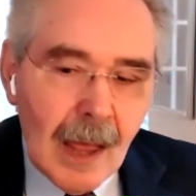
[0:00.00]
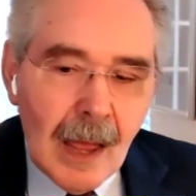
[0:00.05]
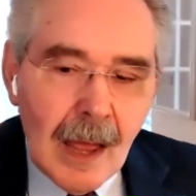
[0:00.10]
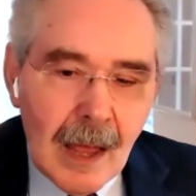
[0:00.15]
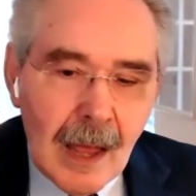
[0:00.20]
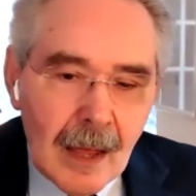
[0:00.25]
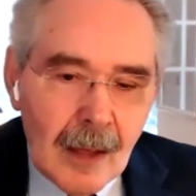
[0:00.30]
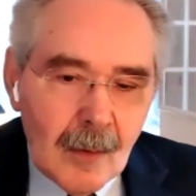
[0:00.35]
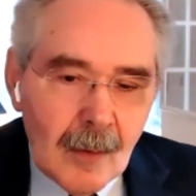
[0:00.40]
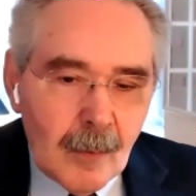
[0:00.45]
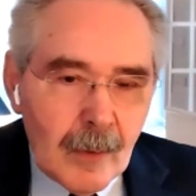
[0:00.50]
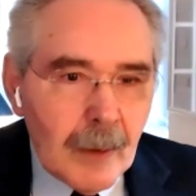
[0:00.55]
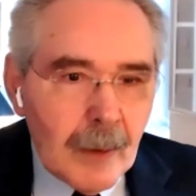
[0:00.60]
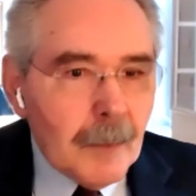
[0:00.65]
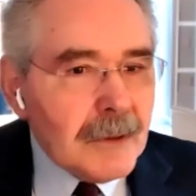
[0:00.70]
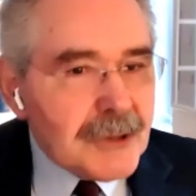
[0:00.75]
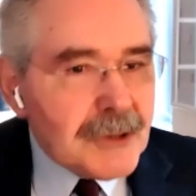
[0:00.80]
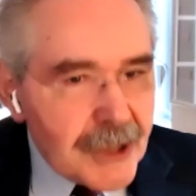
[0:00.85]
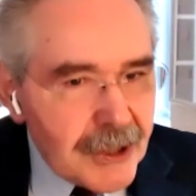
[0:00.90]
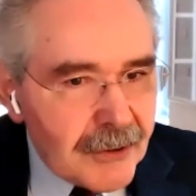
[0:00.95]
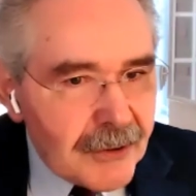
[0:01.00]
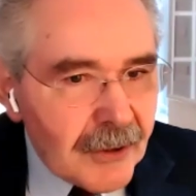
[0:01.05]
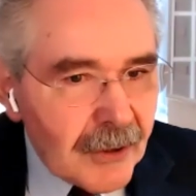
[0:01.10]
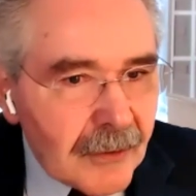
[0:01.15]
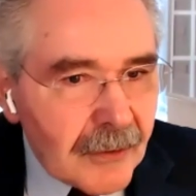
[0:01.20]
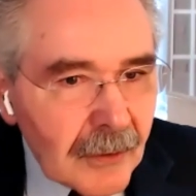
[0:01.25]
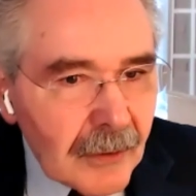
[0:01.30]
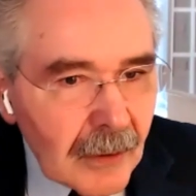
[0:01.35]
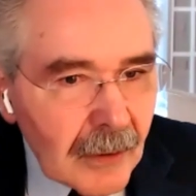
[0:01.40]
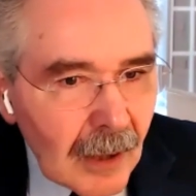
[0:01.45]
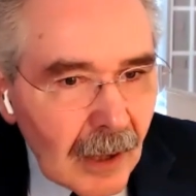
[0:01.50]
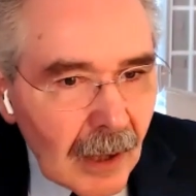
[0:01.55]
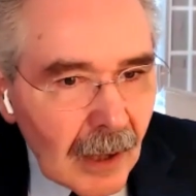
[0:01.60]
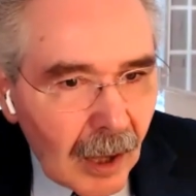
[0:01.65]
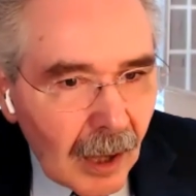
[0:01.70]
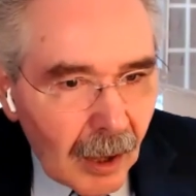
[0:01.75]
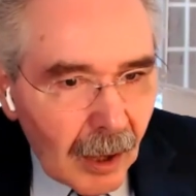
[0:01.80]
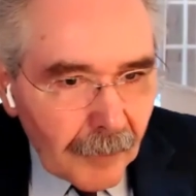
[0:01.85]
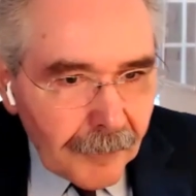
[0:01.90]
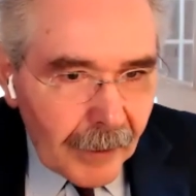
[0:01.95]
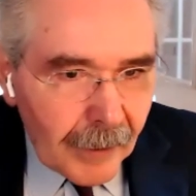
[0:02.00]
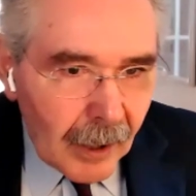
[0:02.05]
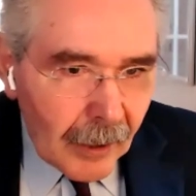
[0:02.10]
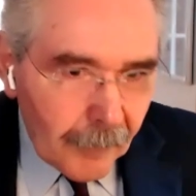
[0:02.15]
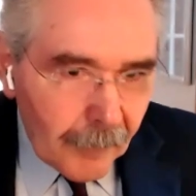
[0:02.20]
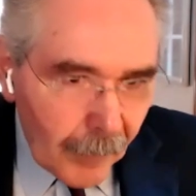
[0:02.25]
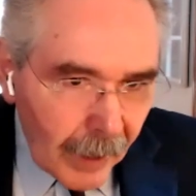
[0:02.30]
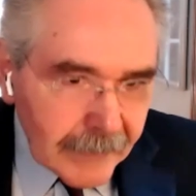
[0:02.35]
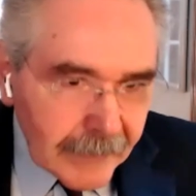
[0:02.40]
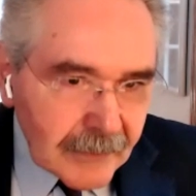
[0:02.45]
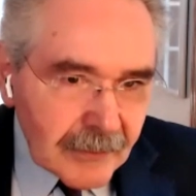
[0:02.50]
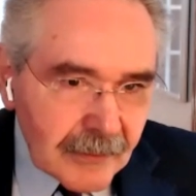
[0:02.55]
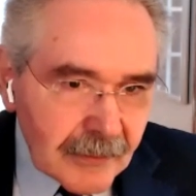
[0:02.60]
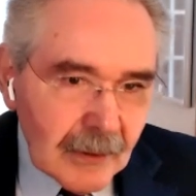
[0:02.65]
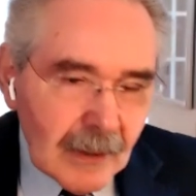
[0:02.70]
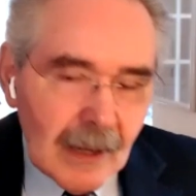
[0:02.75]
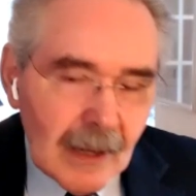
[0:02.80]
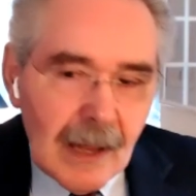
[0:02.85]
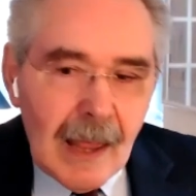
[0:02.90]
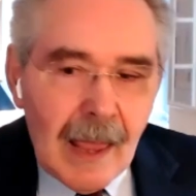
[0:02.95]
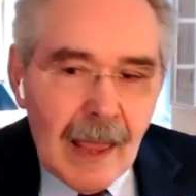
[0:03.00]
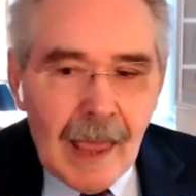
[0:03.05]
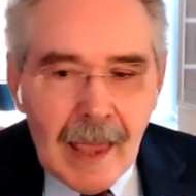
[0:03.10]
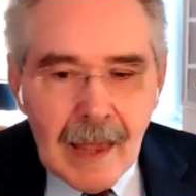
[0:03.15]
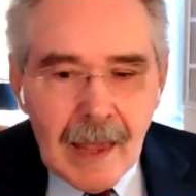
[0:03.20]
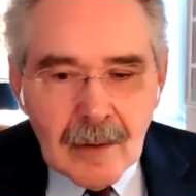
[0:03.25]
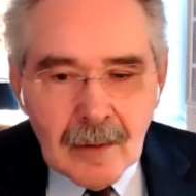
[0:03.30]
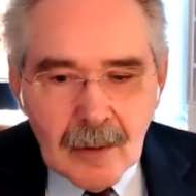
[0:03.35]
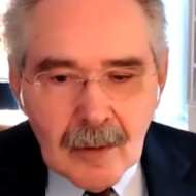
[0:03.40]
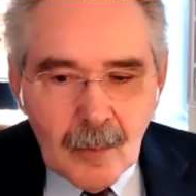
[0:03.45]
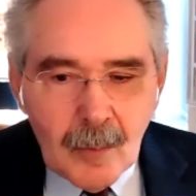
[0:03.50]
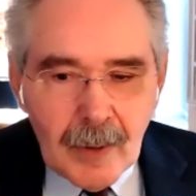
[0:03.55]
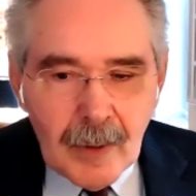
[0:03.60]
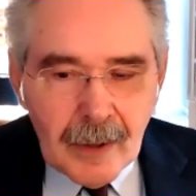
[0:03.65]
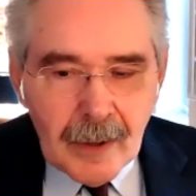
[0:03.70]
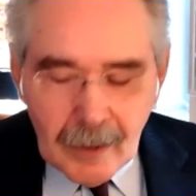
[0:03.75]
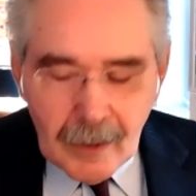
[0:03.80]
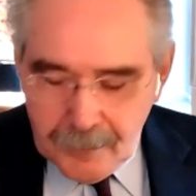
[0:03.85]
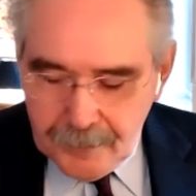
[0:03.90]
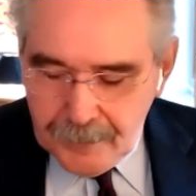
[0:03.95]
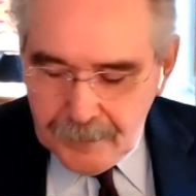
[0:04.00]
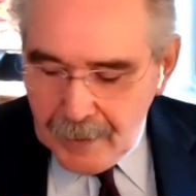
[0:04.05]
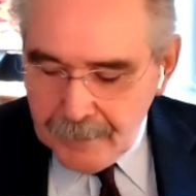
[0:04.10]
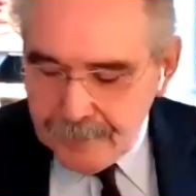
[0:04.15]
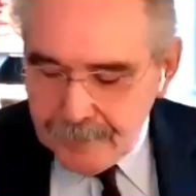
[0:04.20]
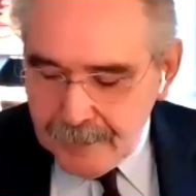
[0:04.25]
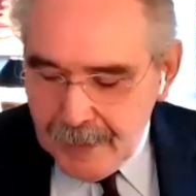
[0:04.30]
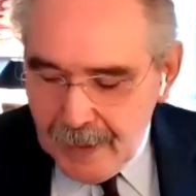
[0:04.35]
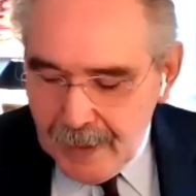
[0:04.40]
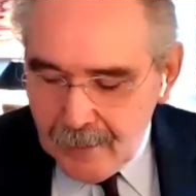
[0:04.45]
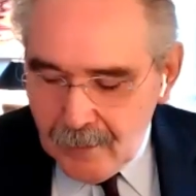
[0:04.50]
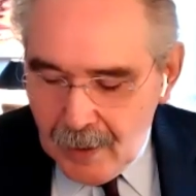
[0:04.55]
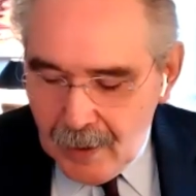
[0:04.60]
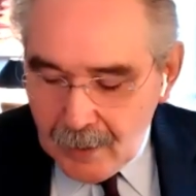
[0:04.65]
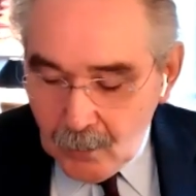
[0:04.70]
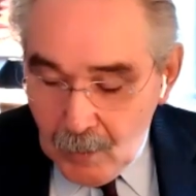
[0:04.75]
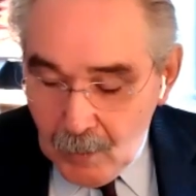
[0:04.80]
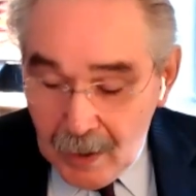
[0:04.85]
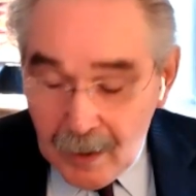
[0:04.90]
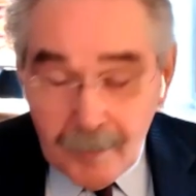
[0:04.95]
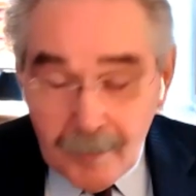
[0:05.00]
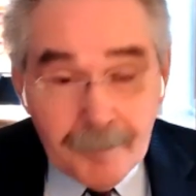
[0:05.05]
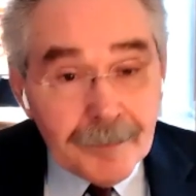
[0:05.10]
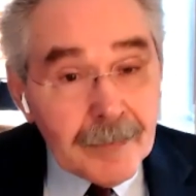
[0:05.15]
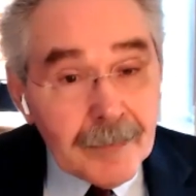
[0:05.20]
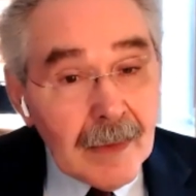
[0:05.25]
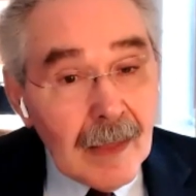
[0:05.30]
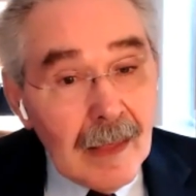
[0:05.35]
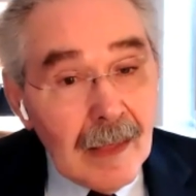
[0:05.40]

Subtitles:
We were cheated of our right, and we're going to fight for that right. Well,